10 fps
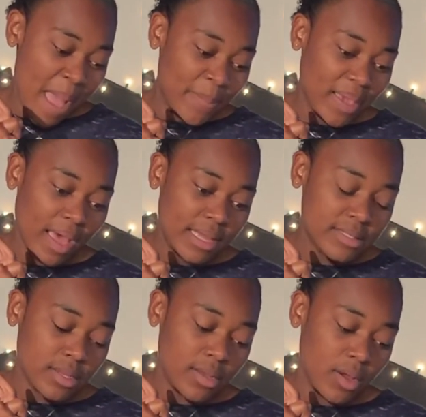
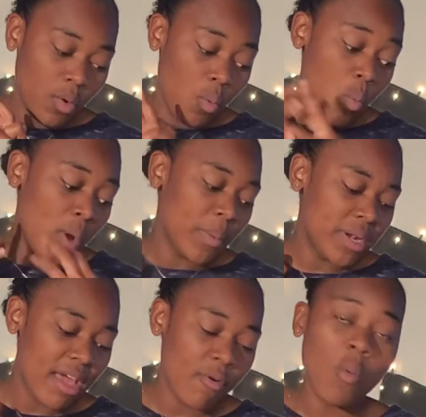because we would
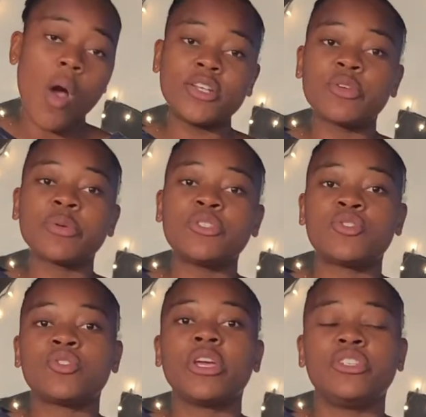never want to
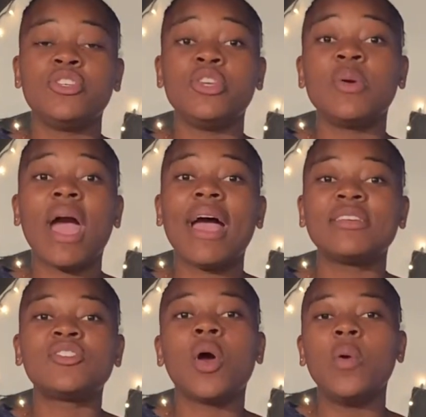restrict you
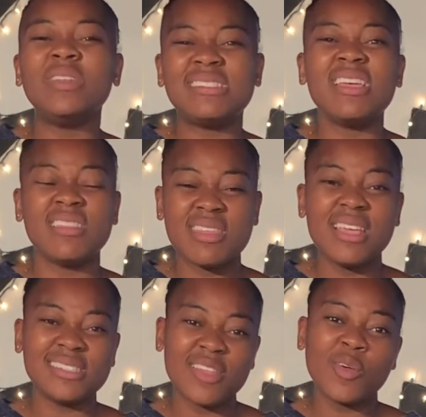guys to only seeing the
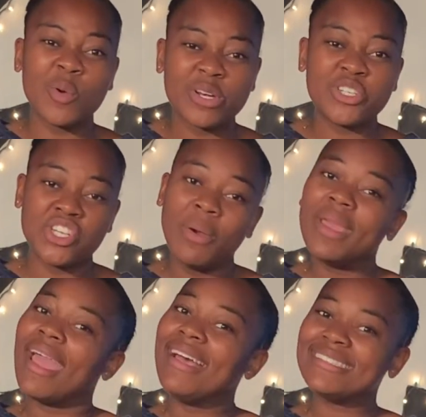things that the Lord is
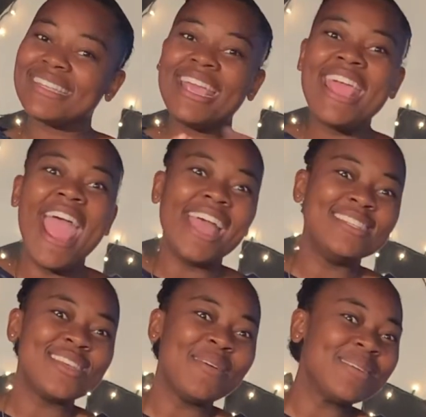showing us.
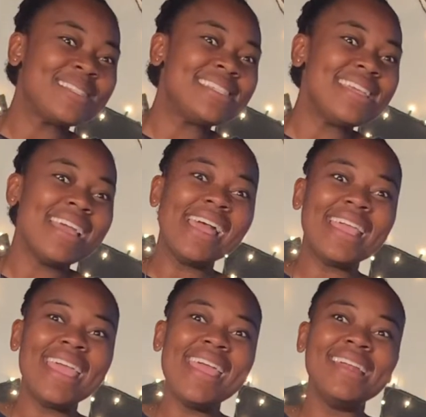And so we'll see you
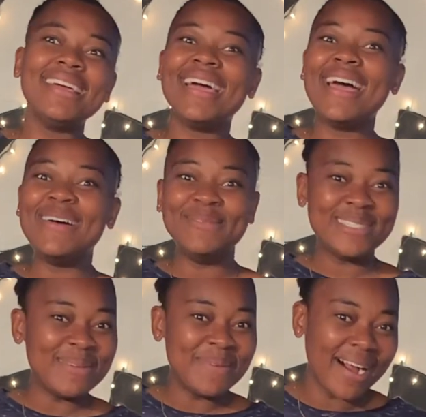again
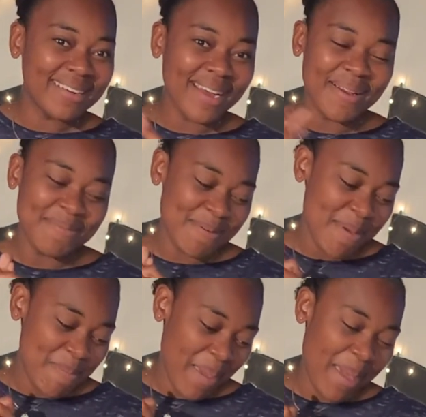tomorrow when
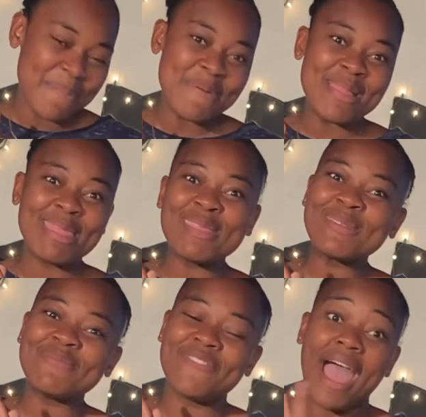we pick up with
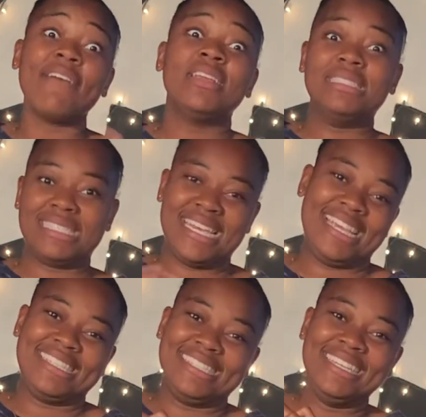5 and
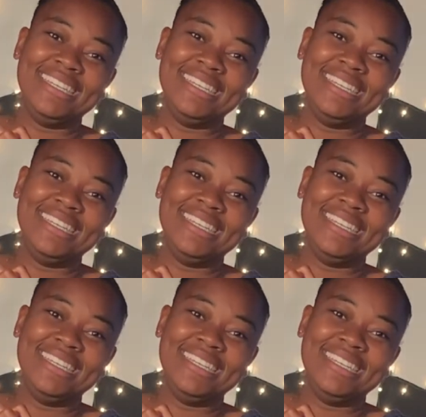6.